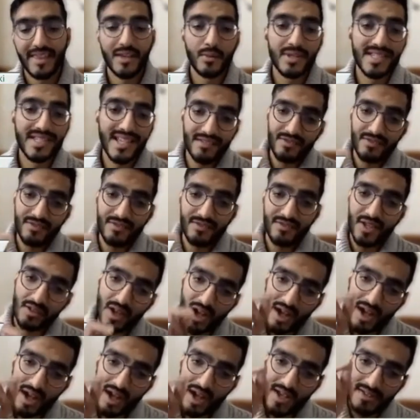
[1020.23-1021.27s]
And then we said
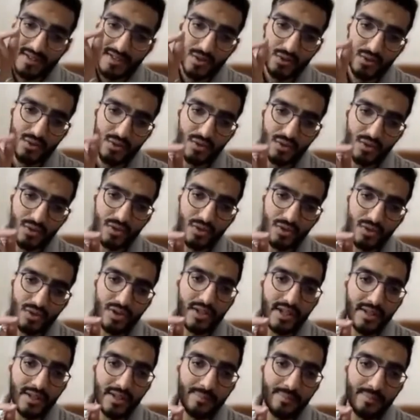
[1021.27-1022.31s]
if the ra has a
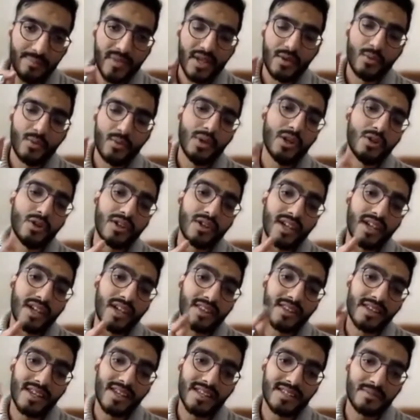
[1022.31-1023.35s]
sukun on it, we
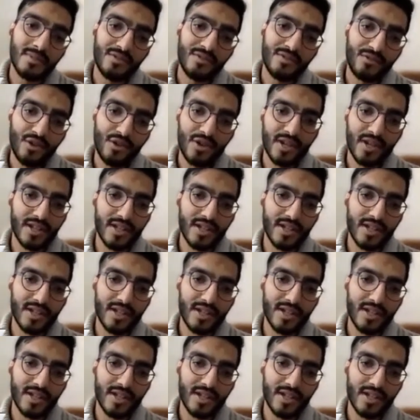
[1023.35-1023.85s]
look at the letter